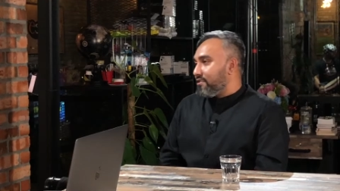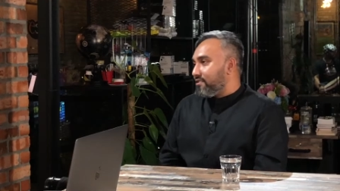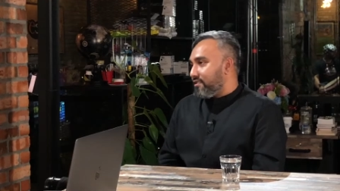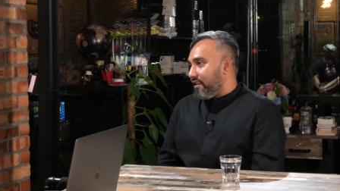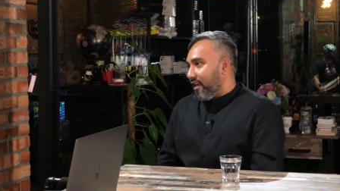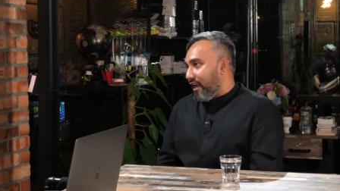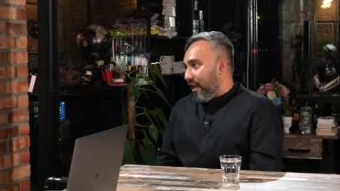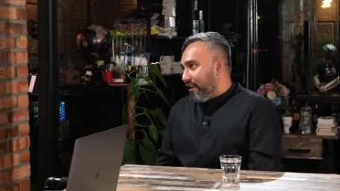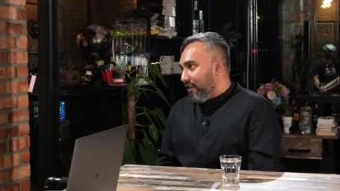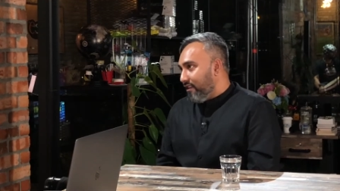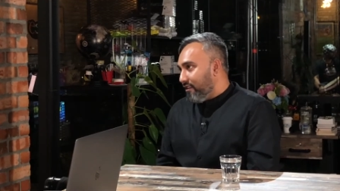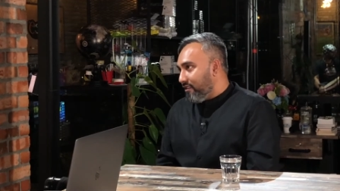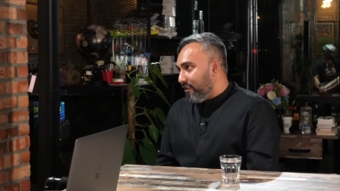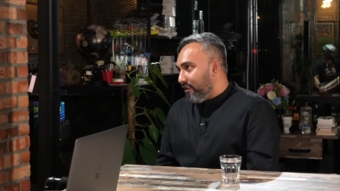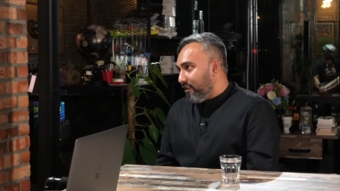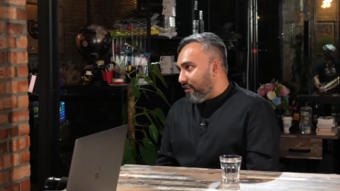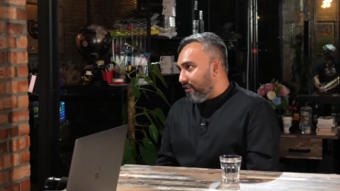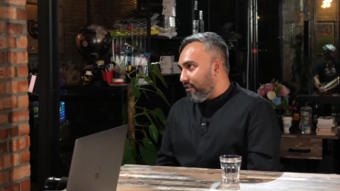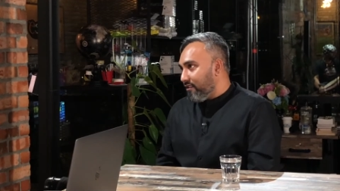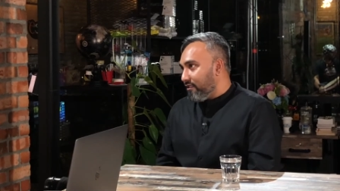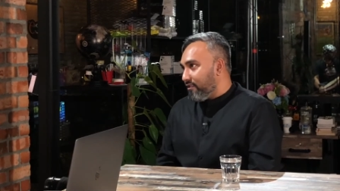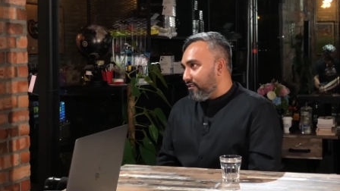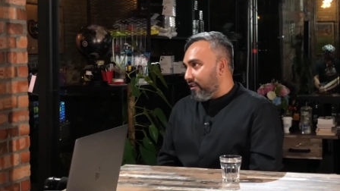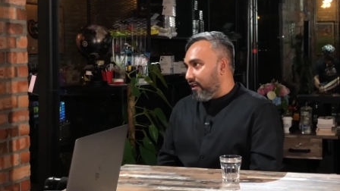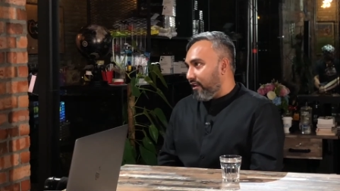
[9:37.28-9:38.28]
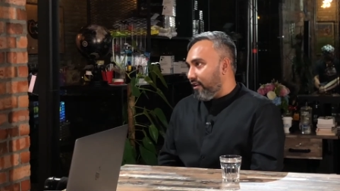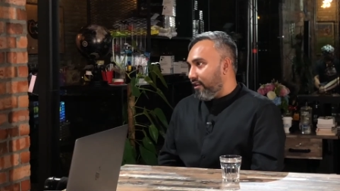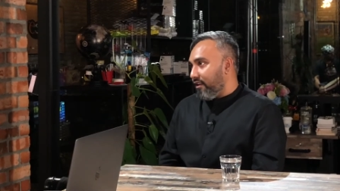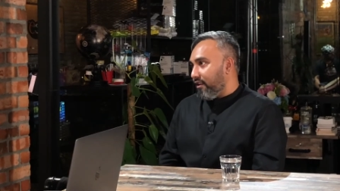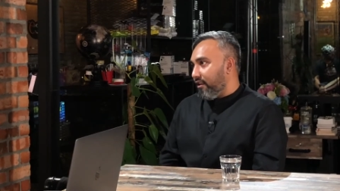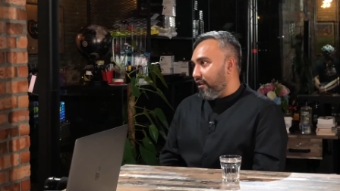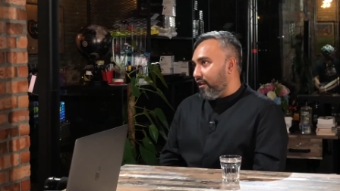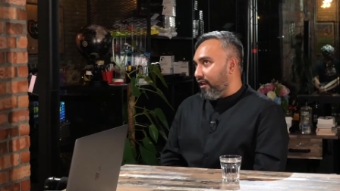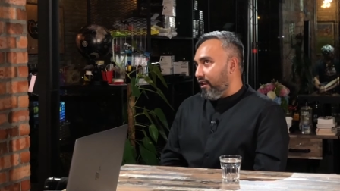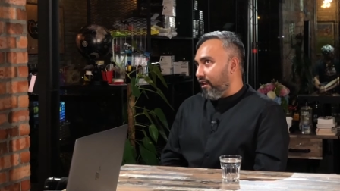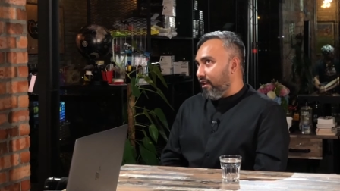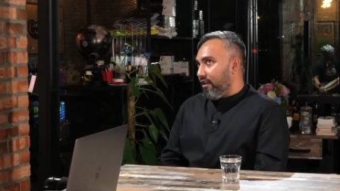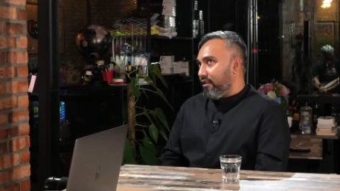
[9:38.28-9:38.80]
is anything
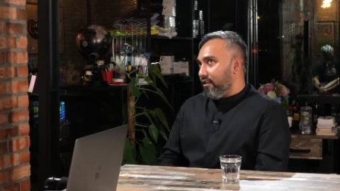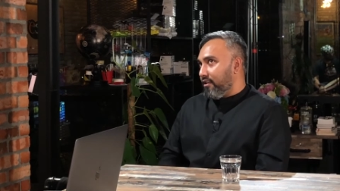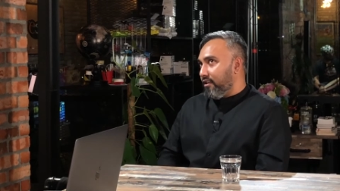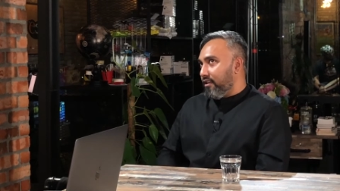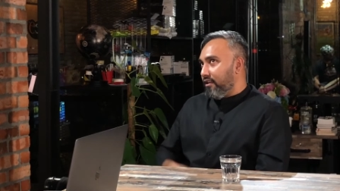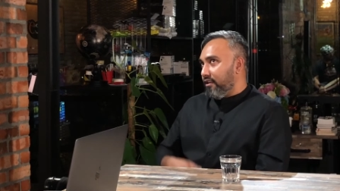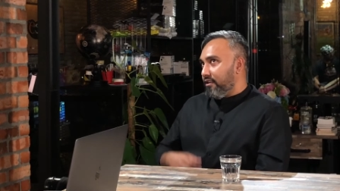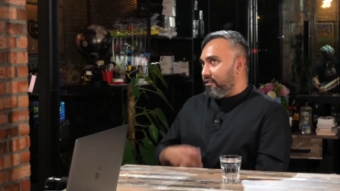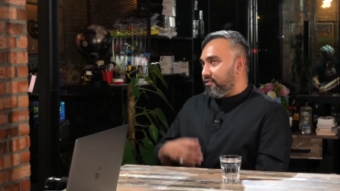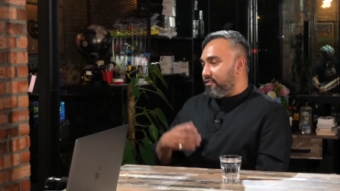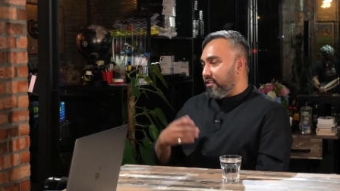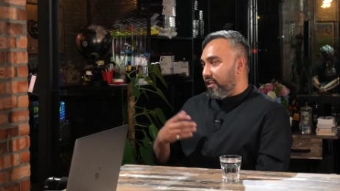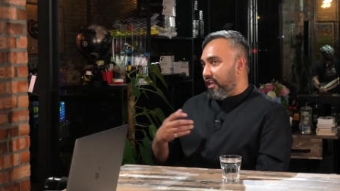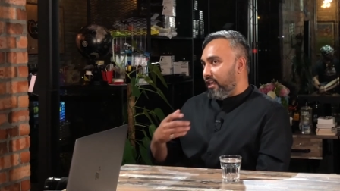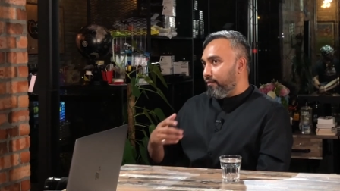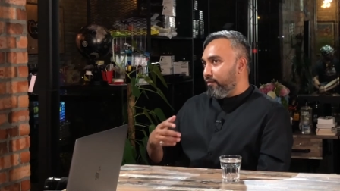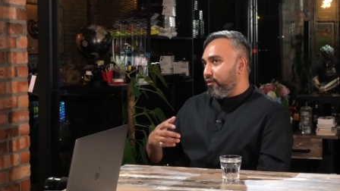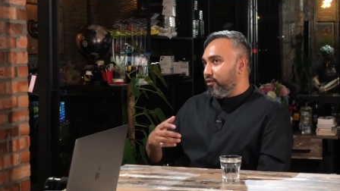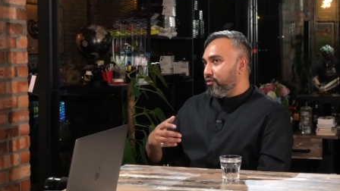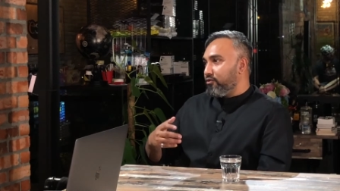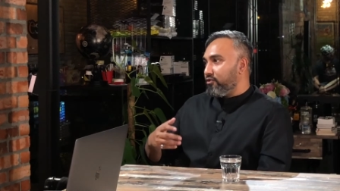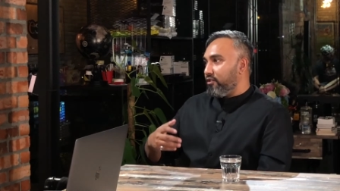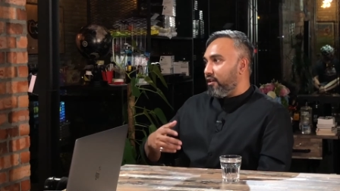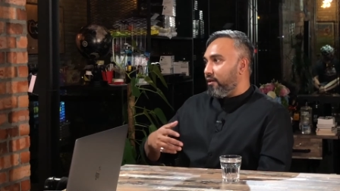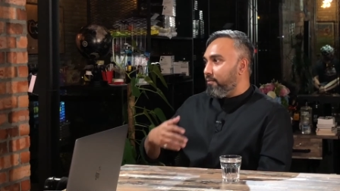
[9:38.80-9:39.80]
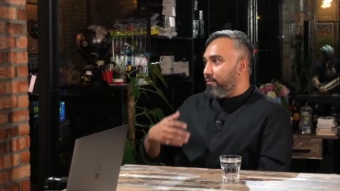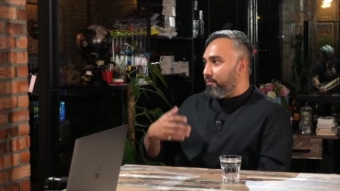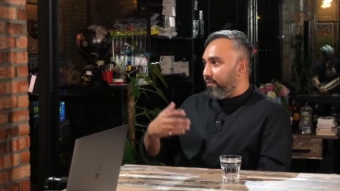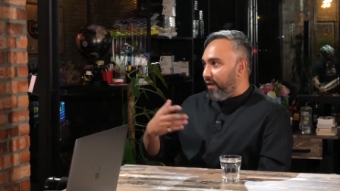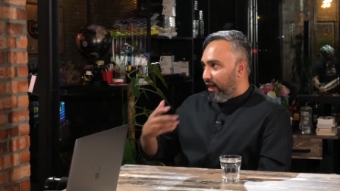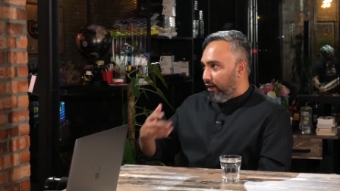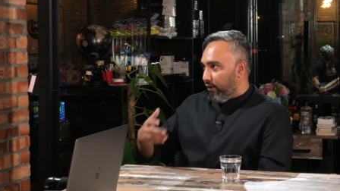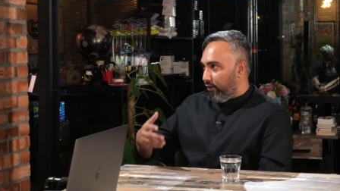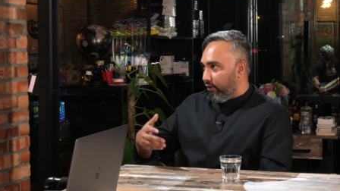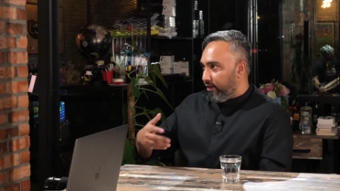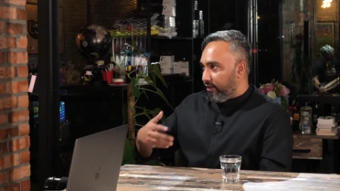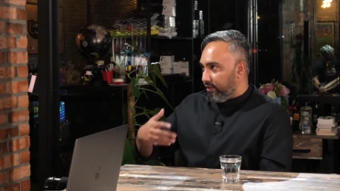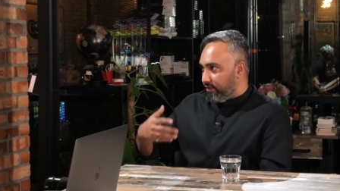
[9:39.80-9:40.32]
that is able to
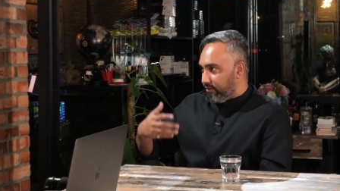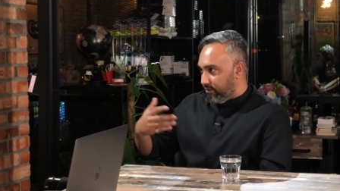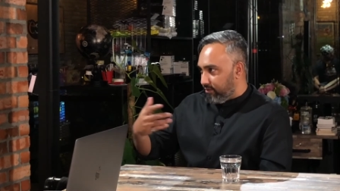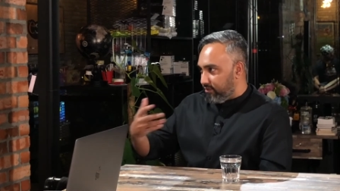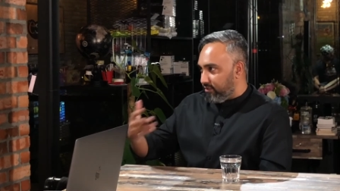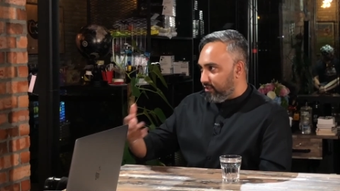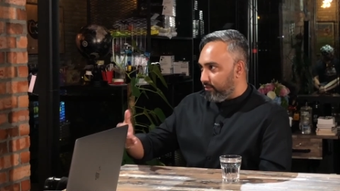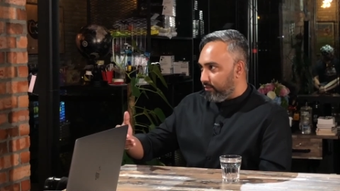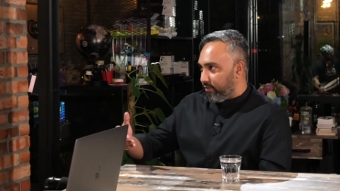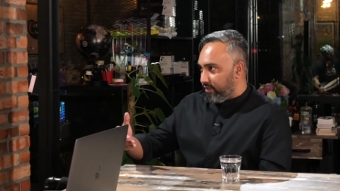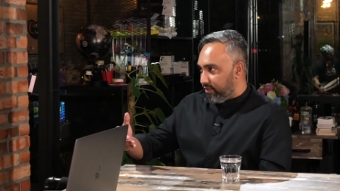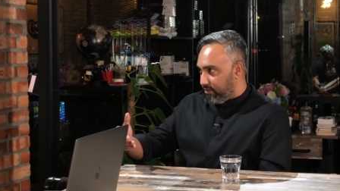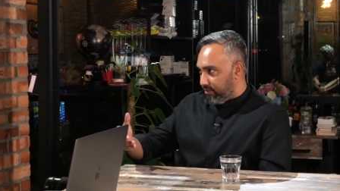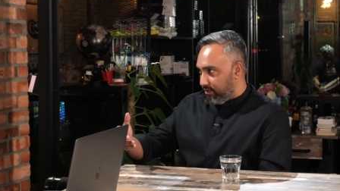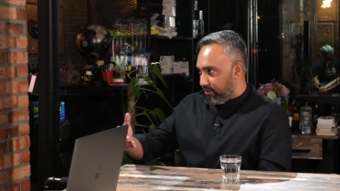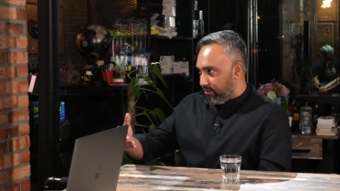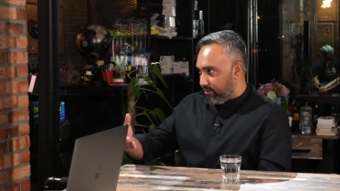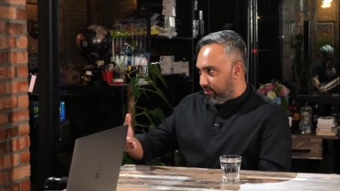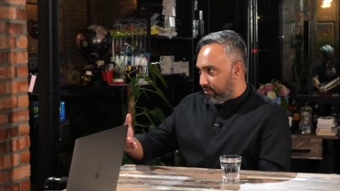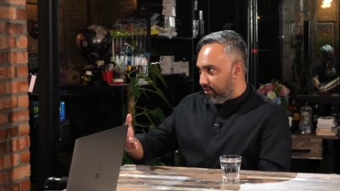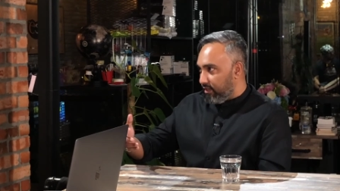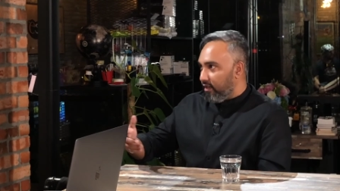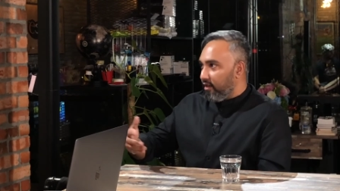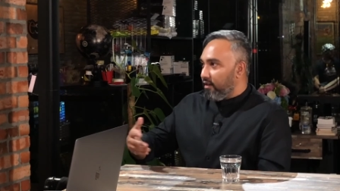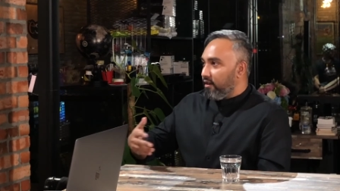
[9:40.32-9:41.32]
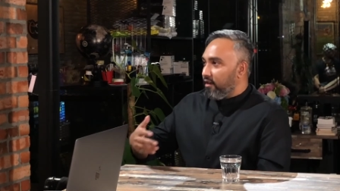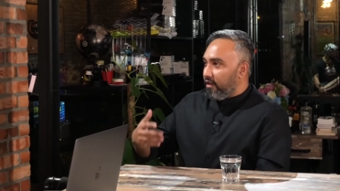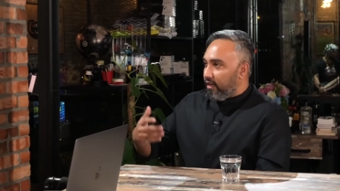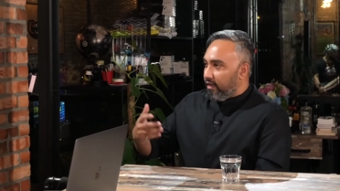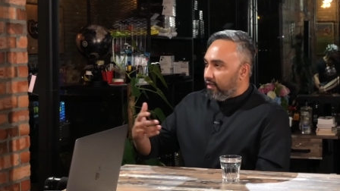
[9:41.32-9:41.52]
empower an existing business. Okay.